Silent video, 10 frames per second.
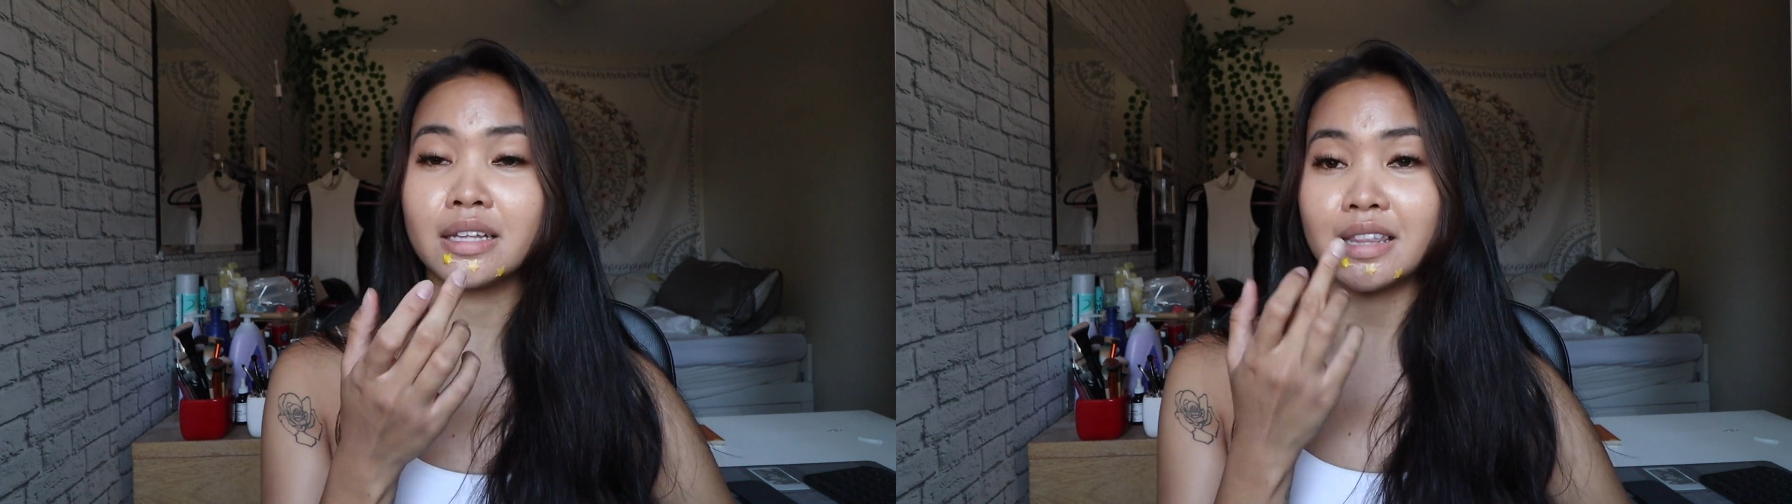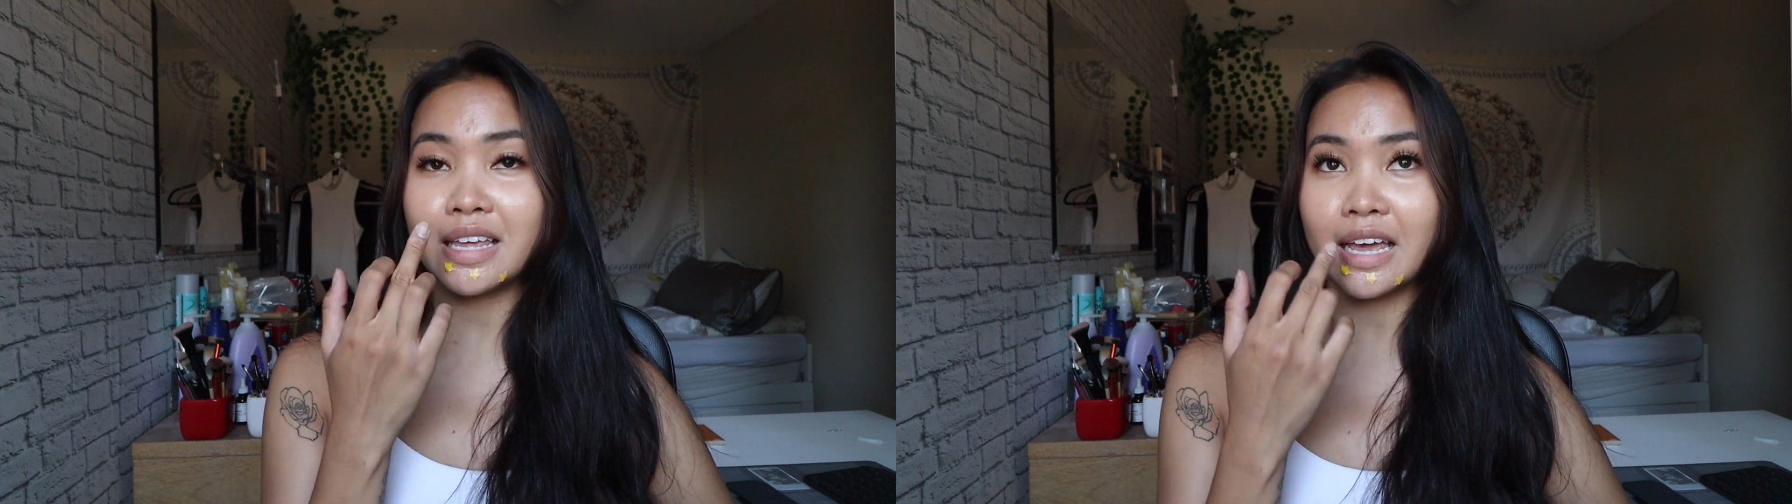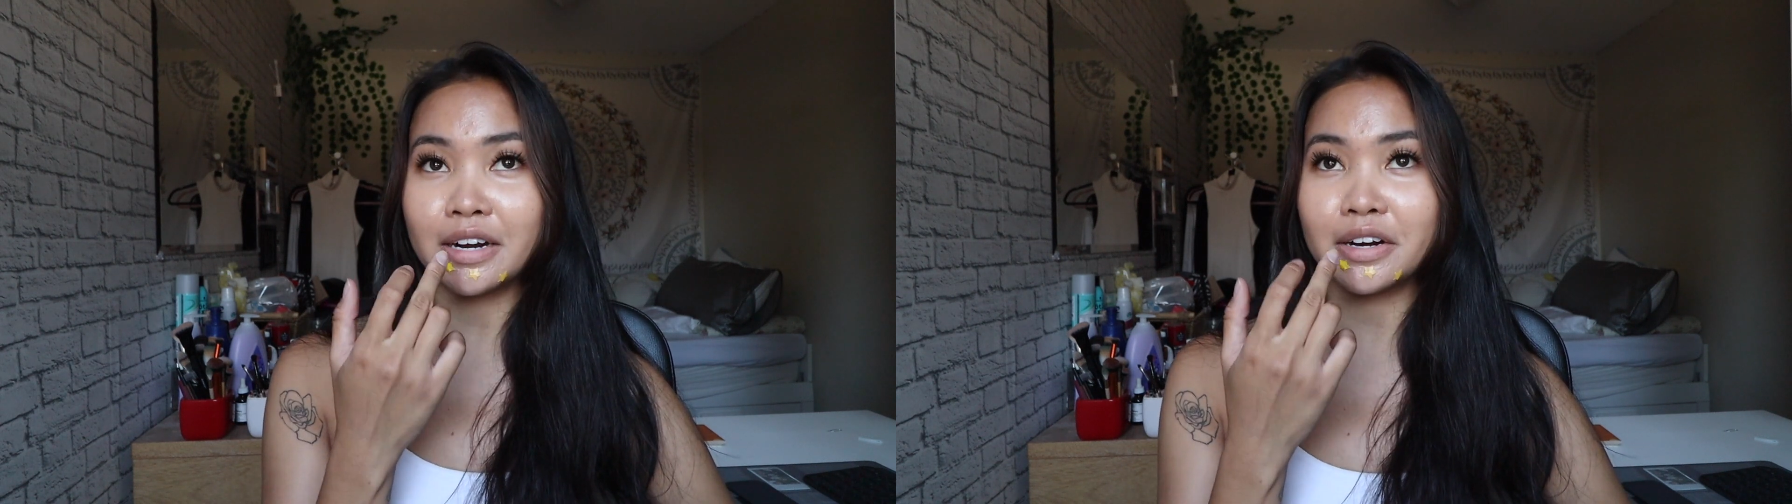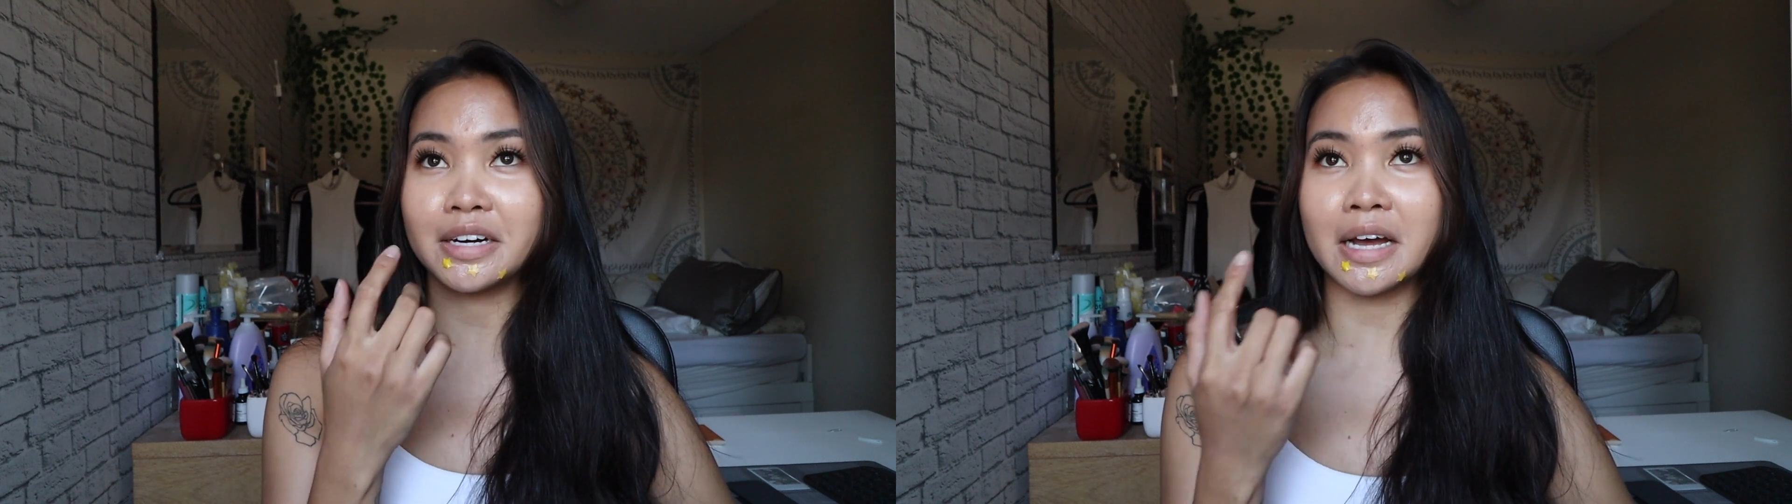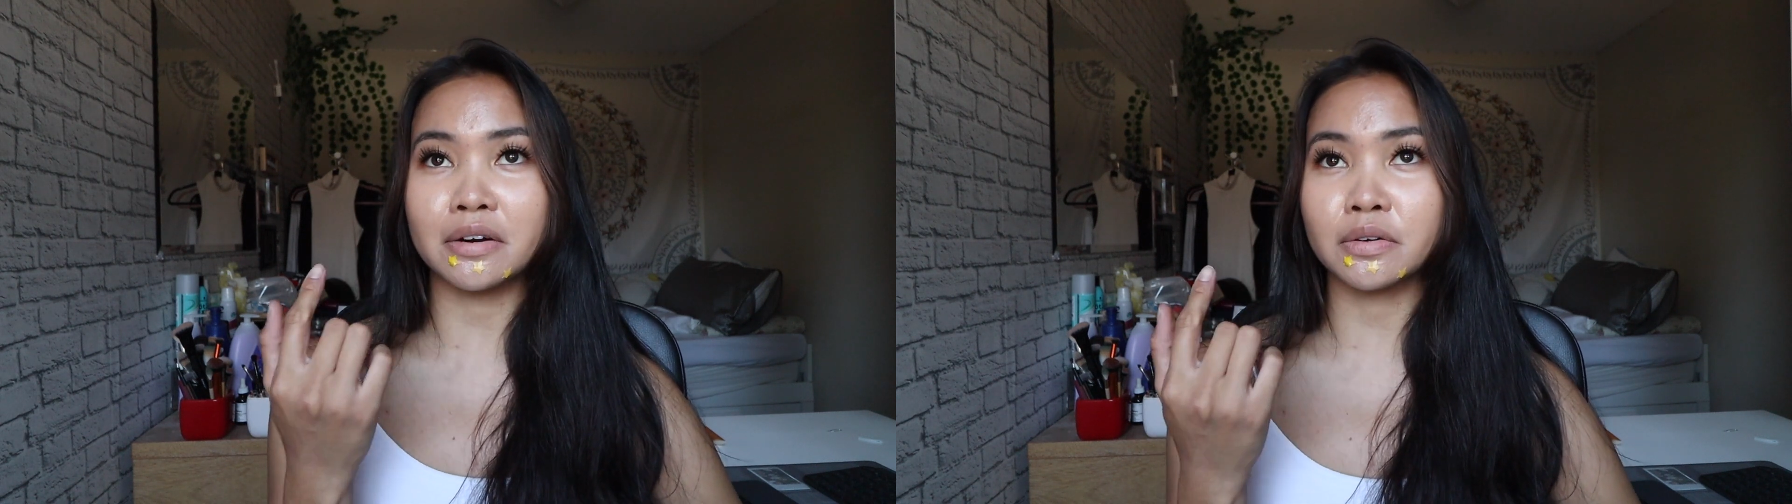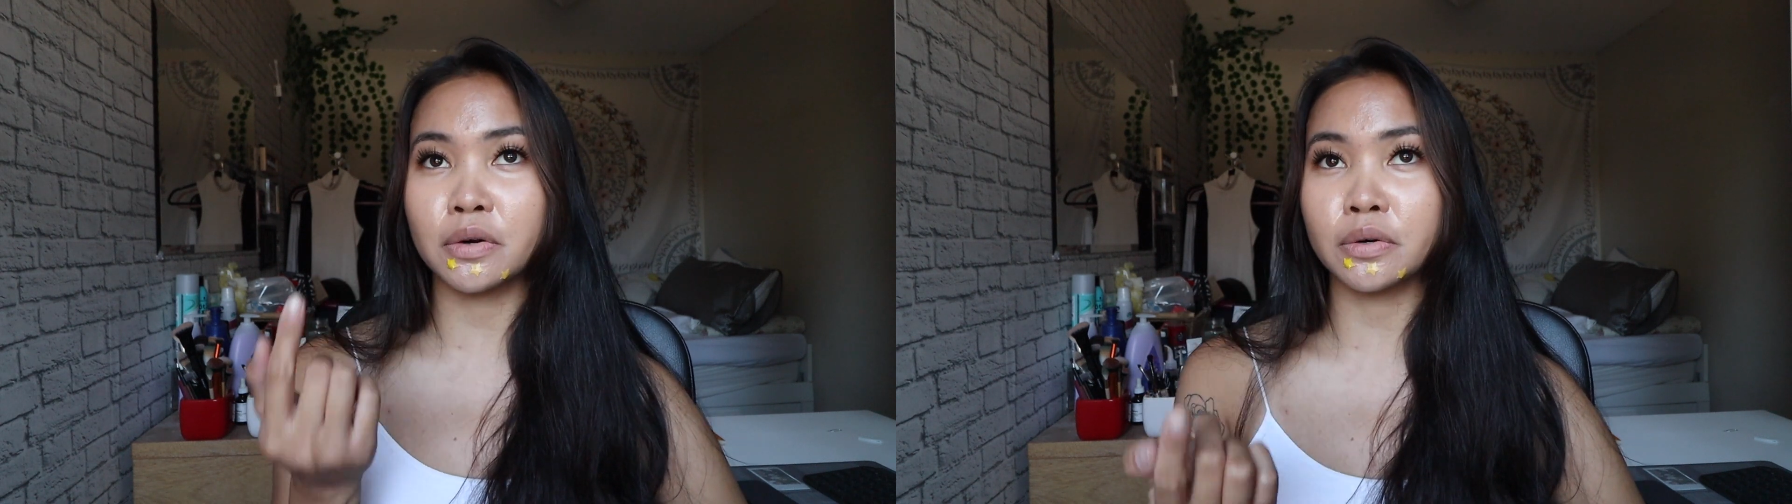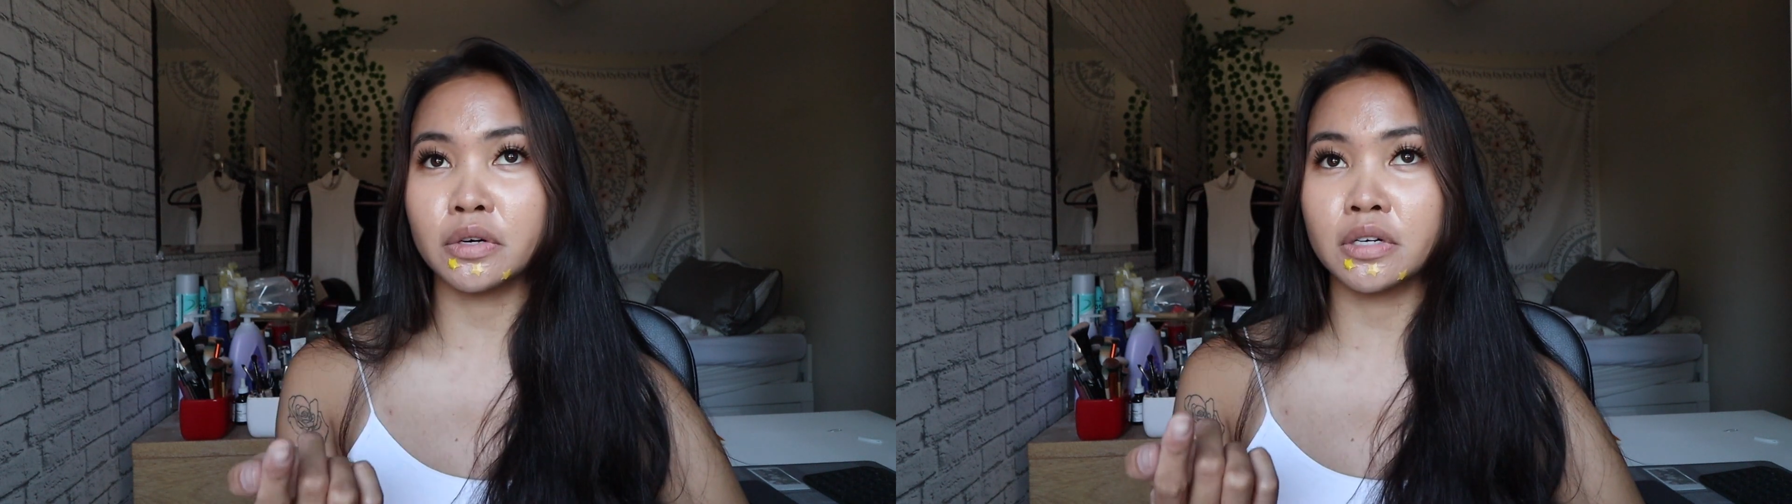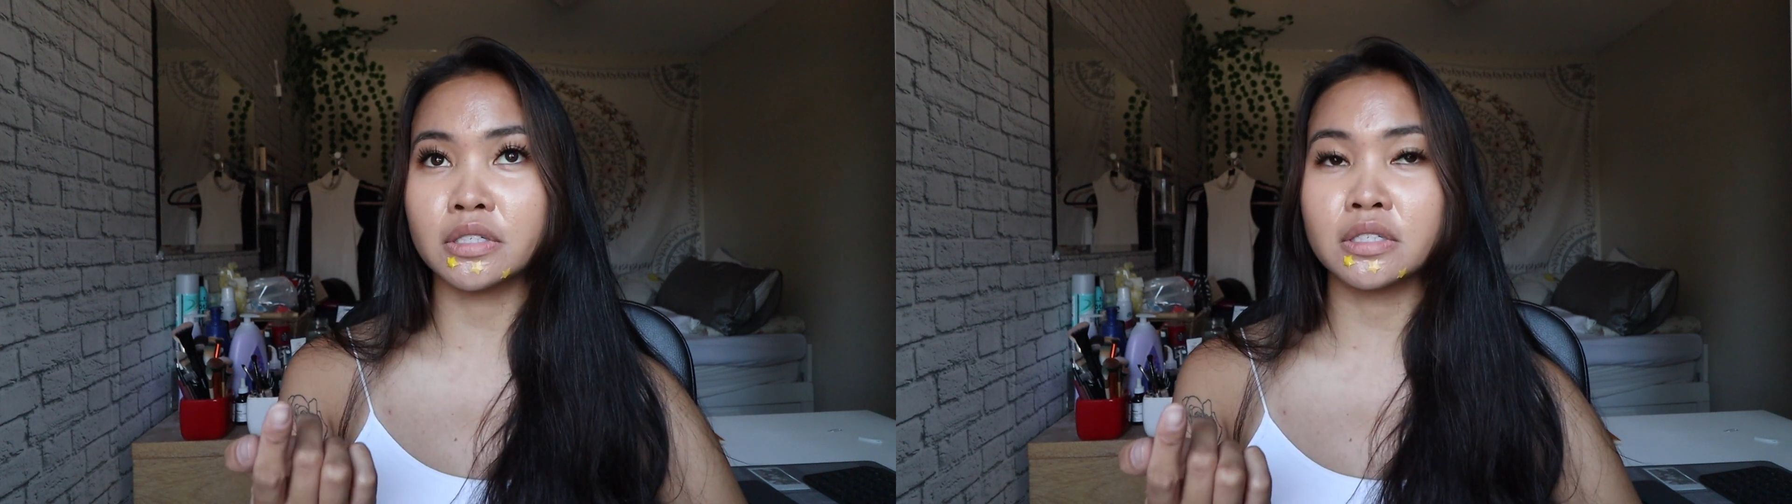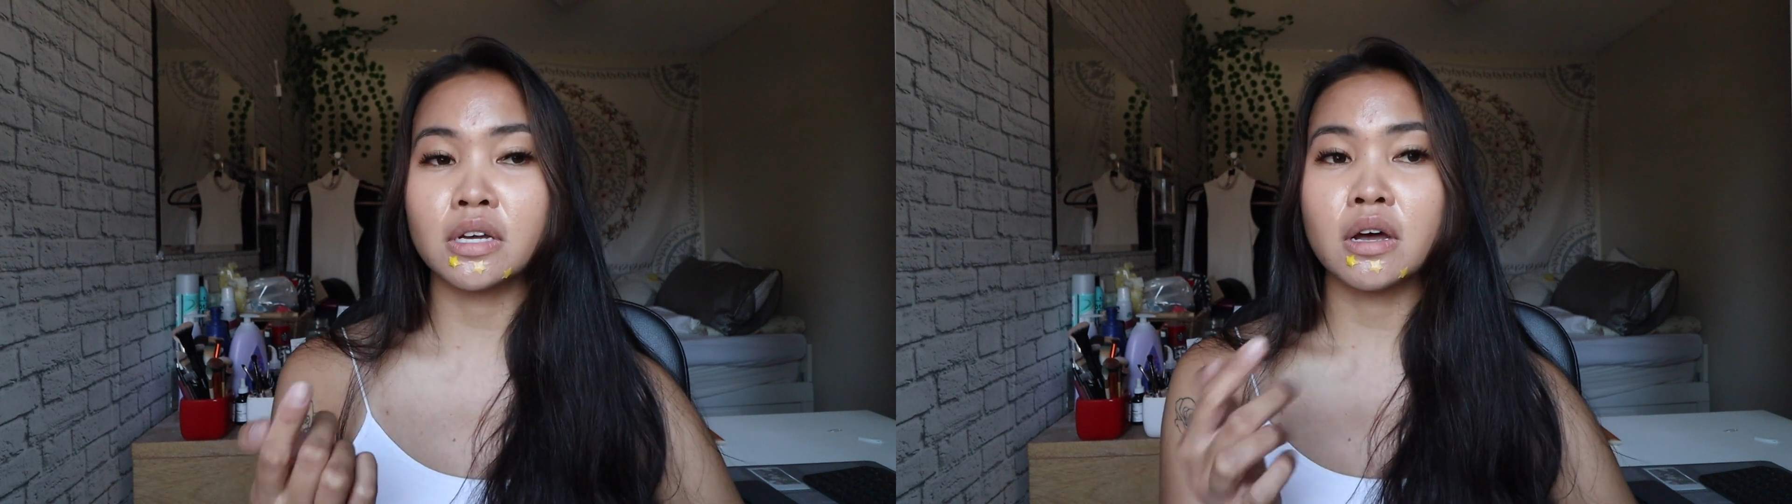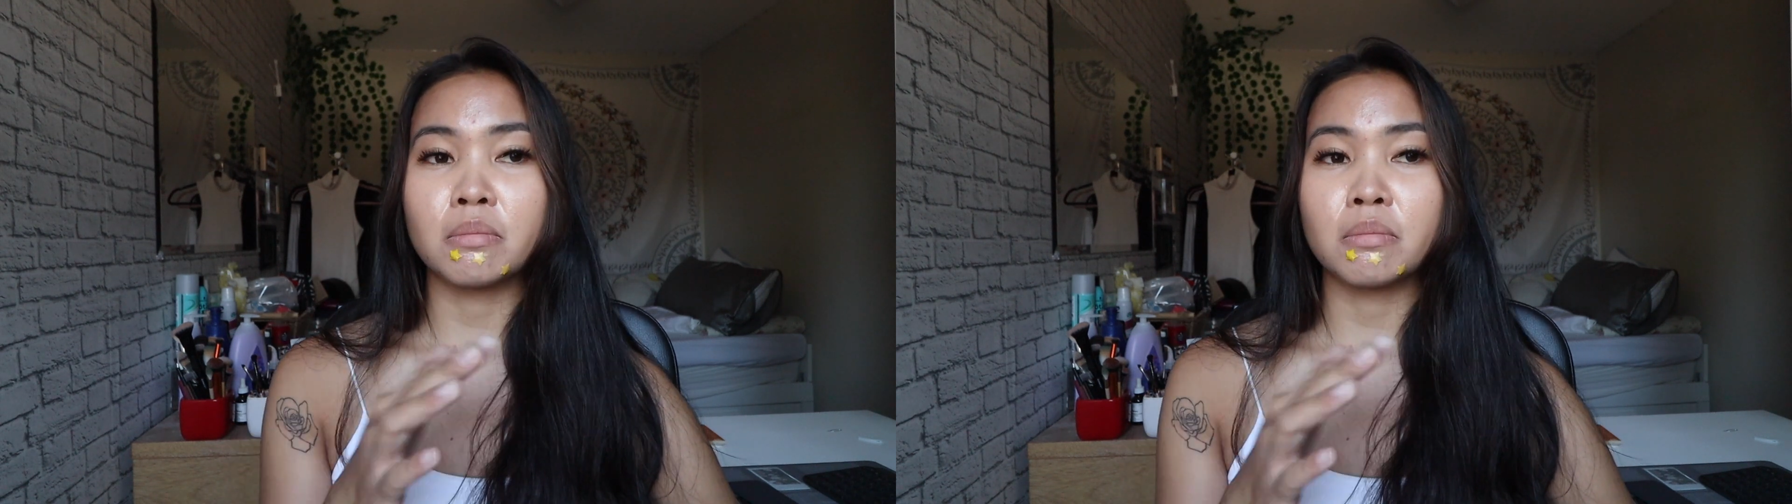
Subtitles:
the inner and outer corners